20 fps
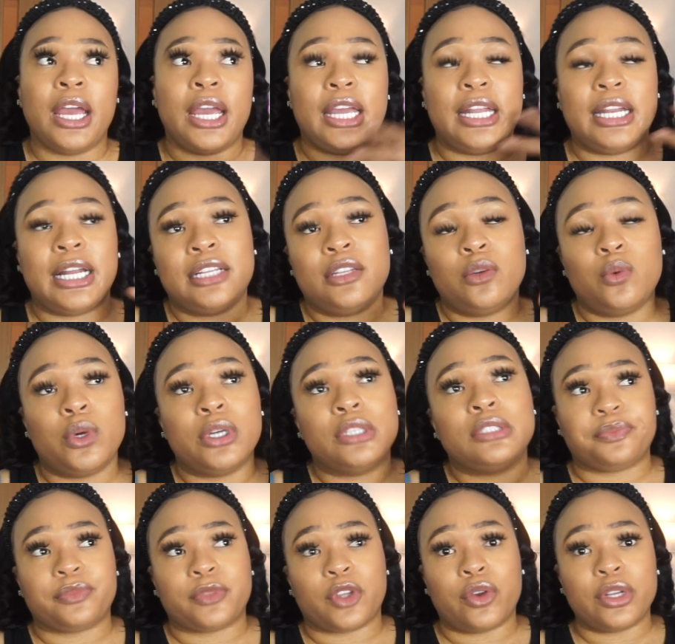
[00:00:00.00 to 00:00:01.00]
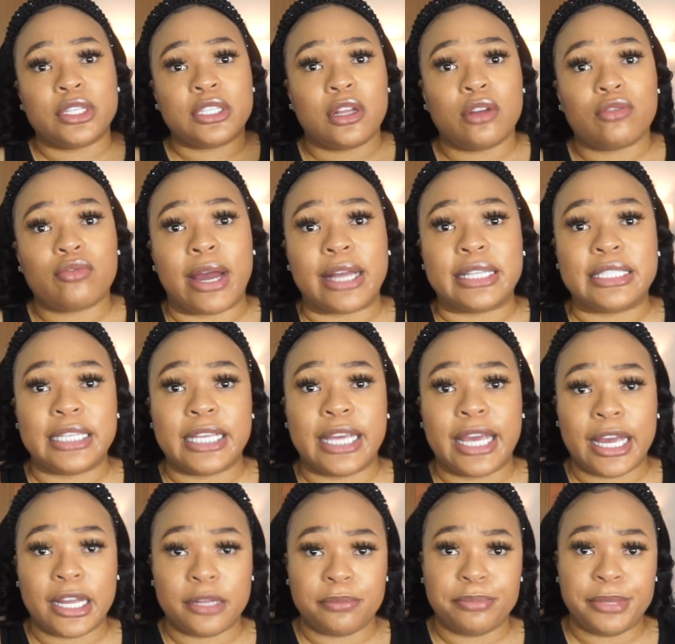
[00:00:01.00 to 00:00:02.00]
In other words, critical writing
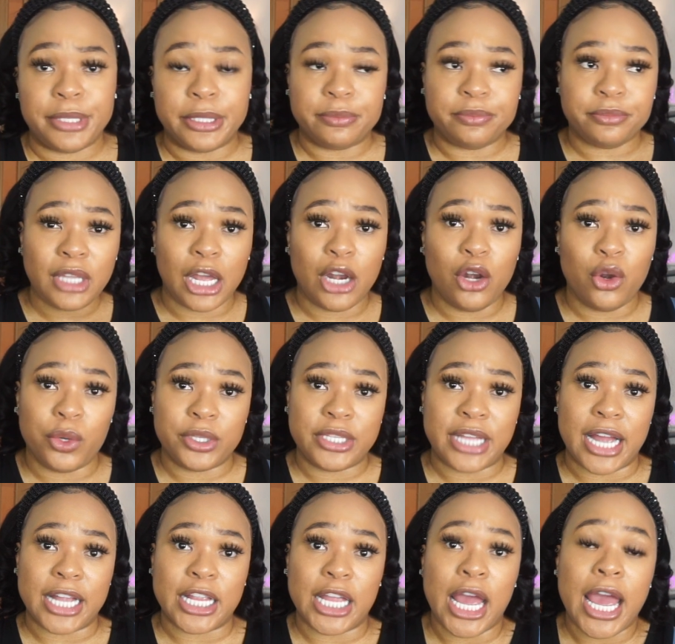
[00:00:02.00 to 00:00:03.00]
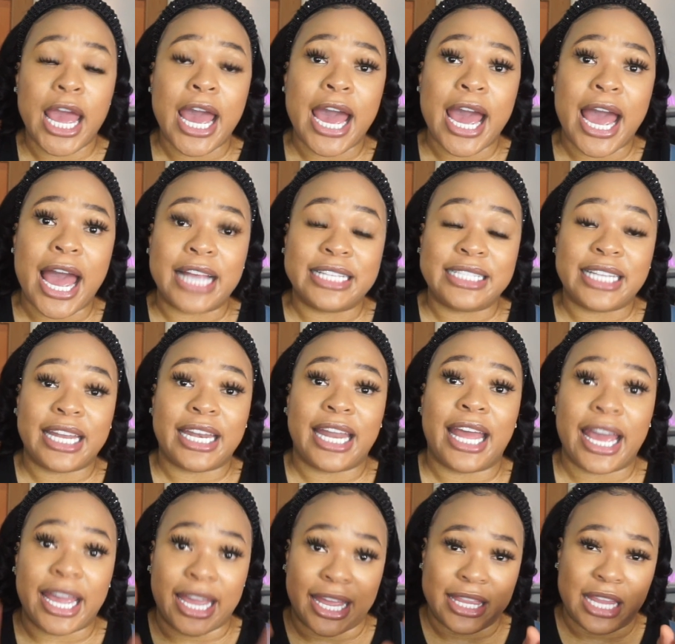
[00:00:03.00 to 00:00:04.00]
can be looked at as an
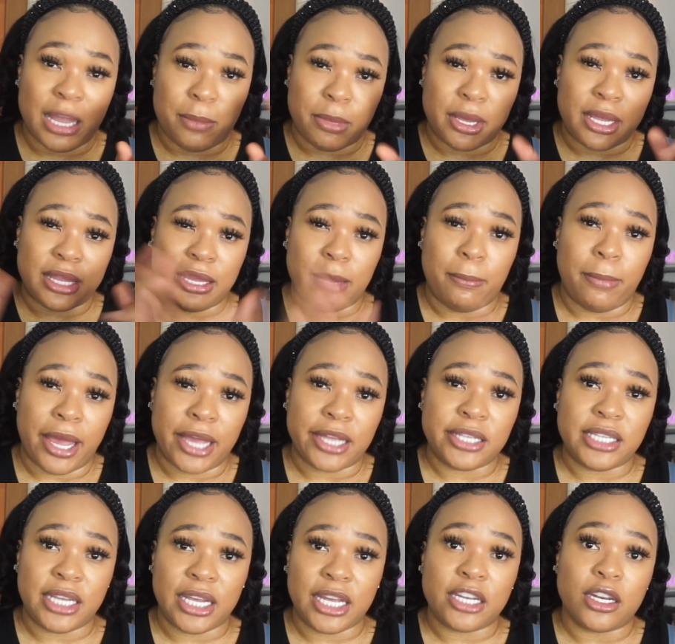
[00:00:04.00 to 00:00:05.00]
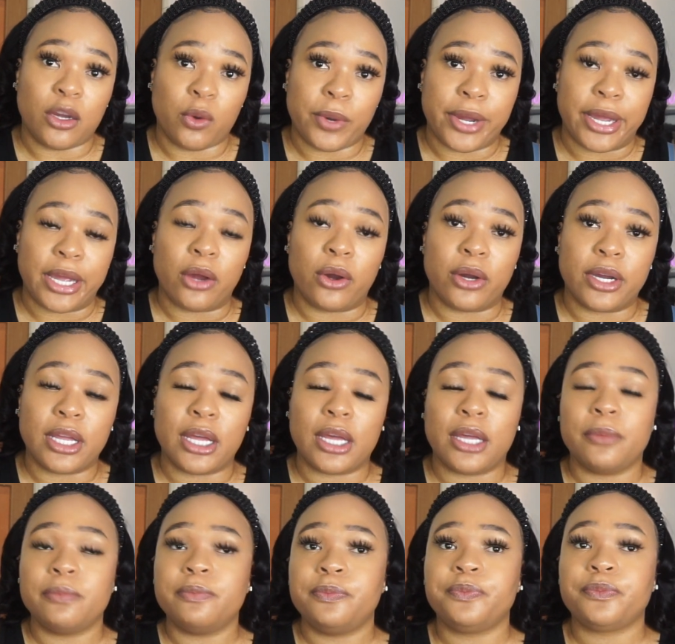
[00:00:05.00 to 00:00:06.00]
academic debate in a way.
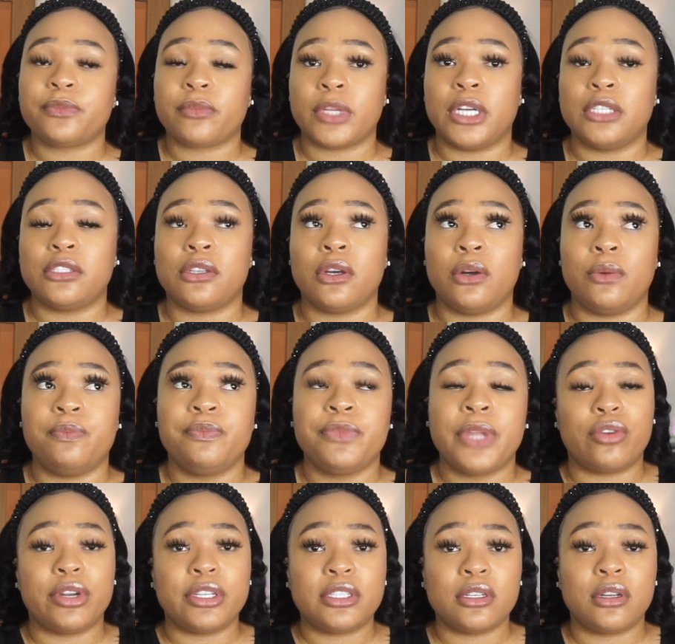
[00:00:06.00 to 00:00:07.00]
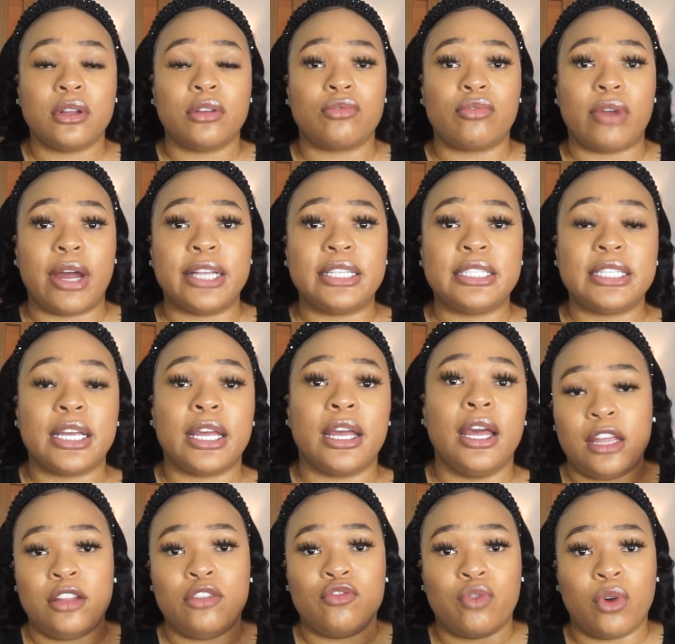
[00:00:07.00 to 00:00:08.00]
Okay, so critical writing
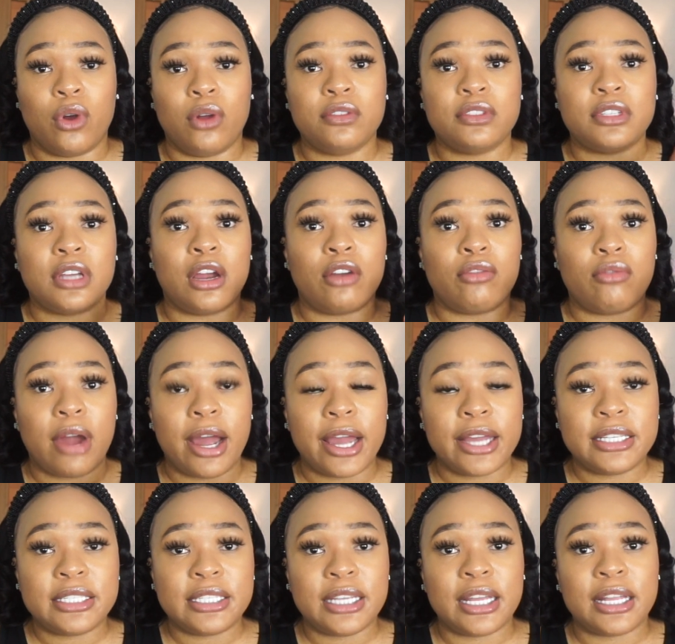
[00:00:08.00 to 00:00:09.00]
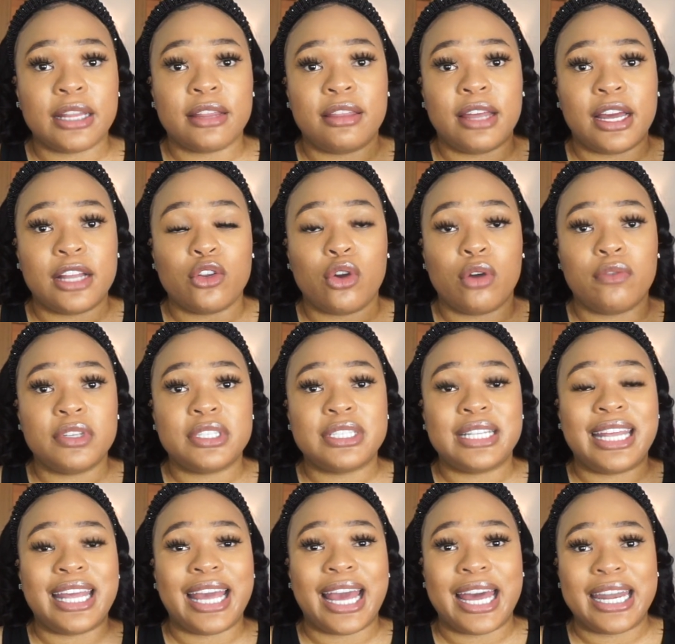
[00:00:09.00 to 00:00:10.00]
involves a writing that
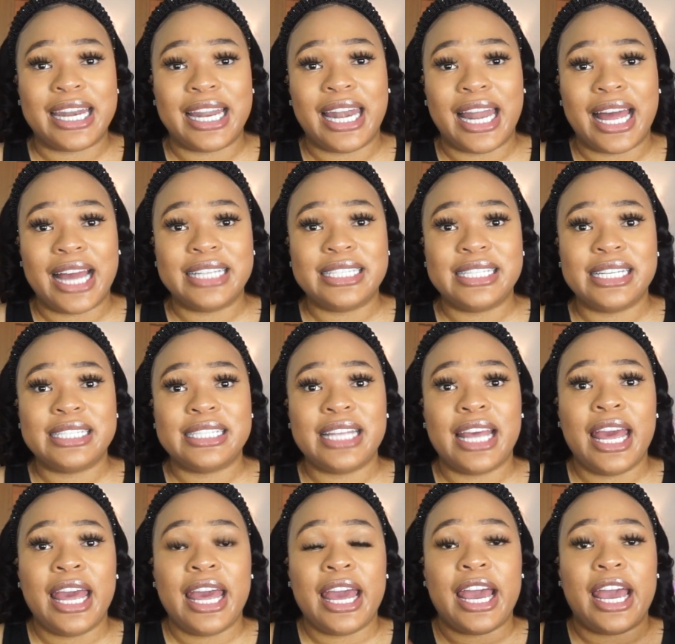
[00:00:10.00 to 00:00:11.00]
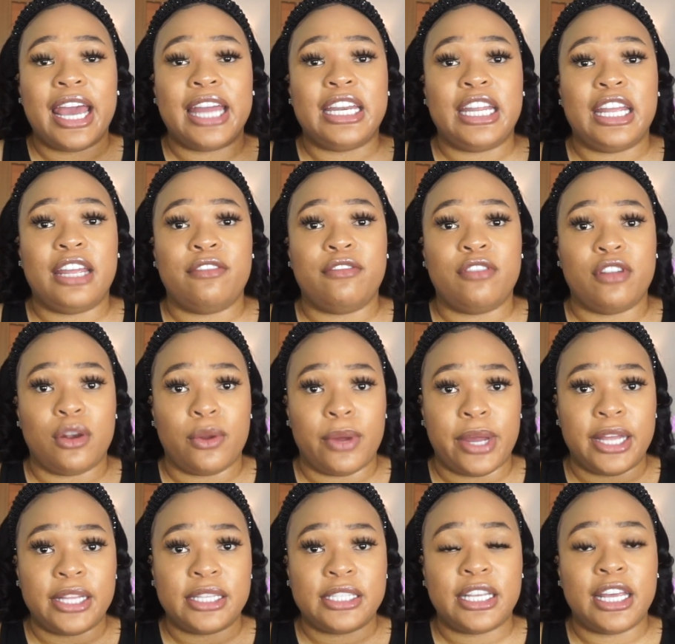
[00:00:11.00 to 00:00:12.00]
obviously analyzes and
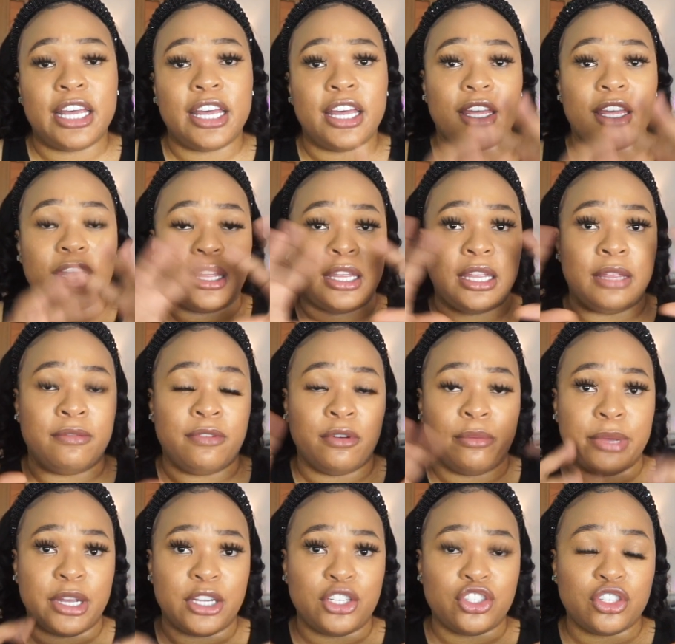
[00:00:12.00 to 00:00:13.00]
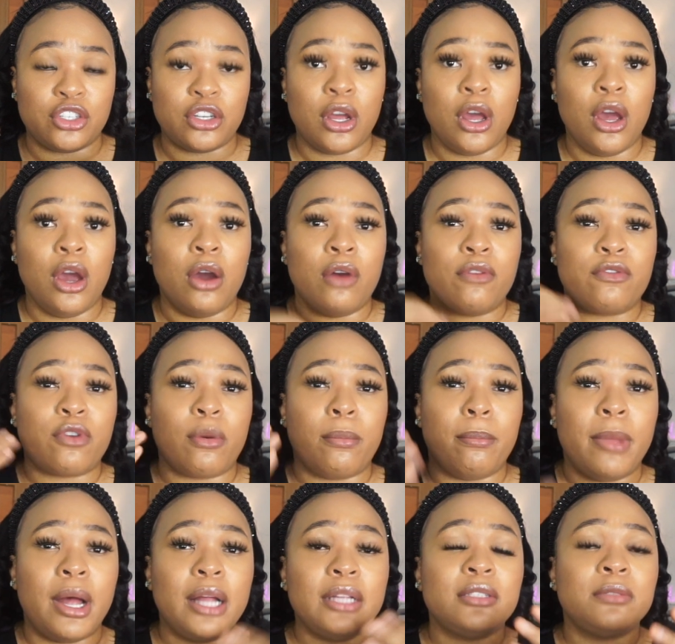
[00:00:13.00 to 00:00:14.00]
evaluates information from
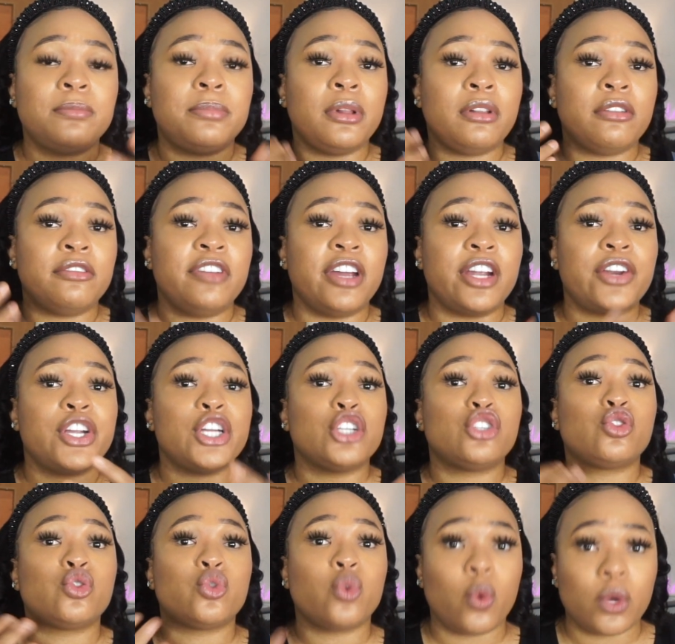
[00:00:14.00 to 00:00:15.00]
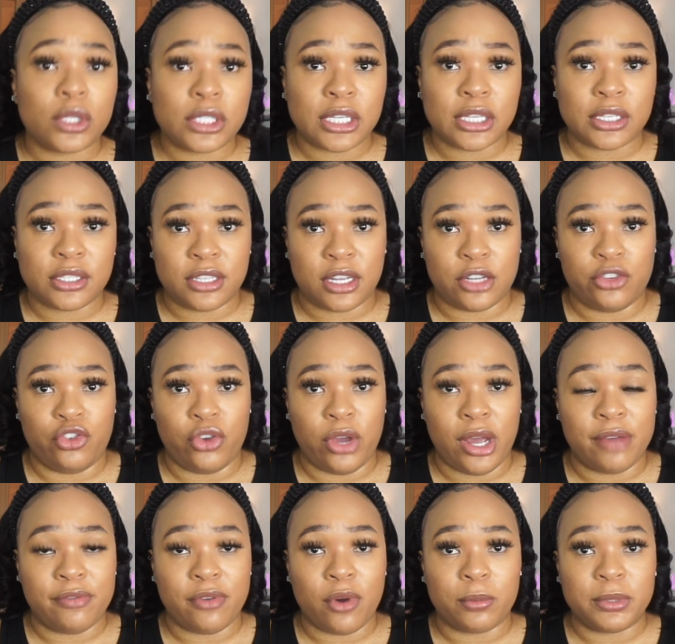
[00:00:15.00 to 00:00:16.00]
multiple various sources that you
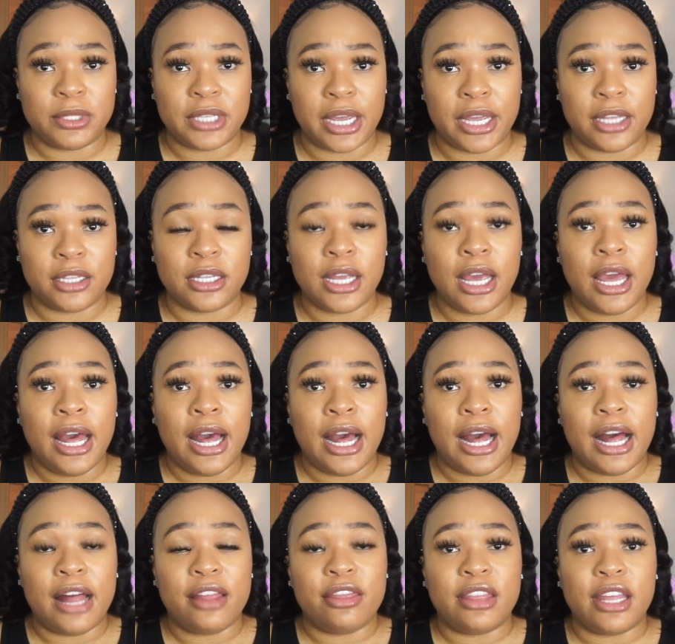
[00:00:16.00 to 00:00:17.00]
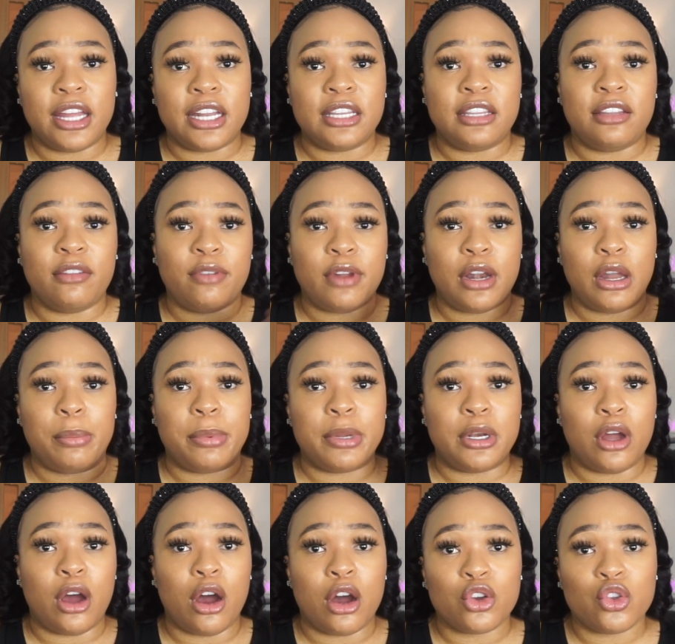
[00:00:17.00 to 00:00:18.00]
have obtained, and then develop
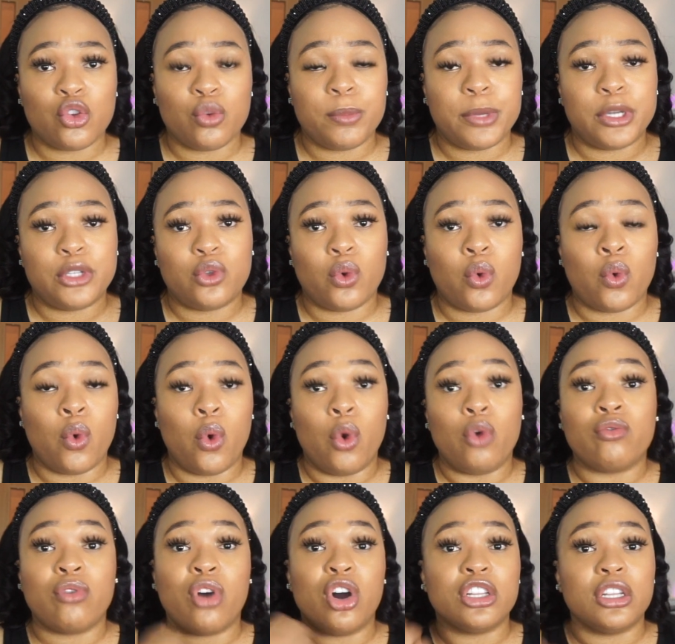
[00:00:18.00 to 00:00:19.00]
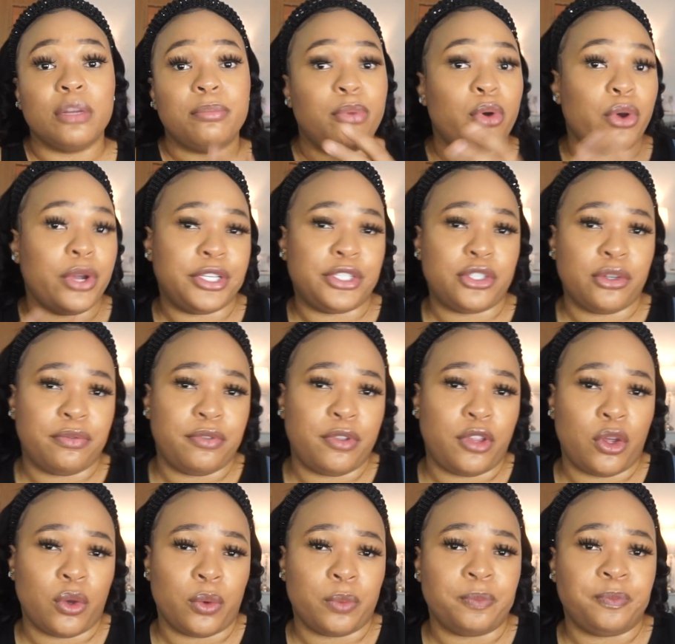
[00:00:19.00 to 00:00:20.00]
an argument or rather point of
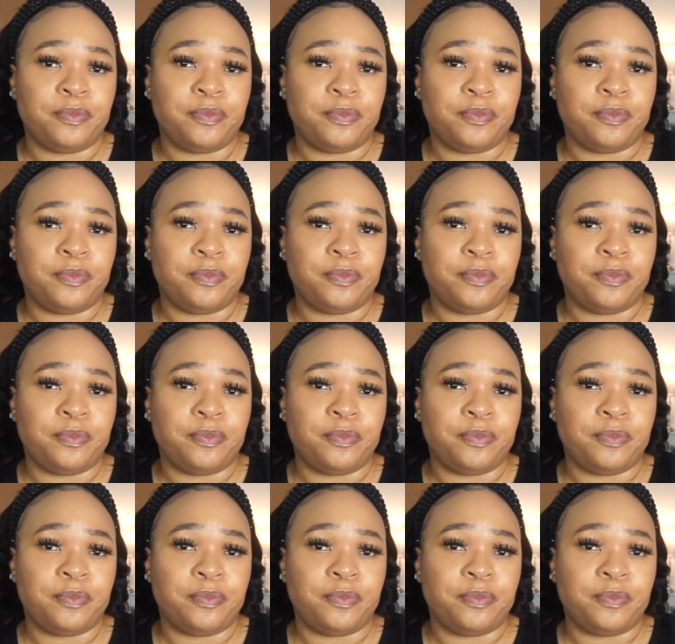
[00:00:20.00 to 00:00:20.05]
view.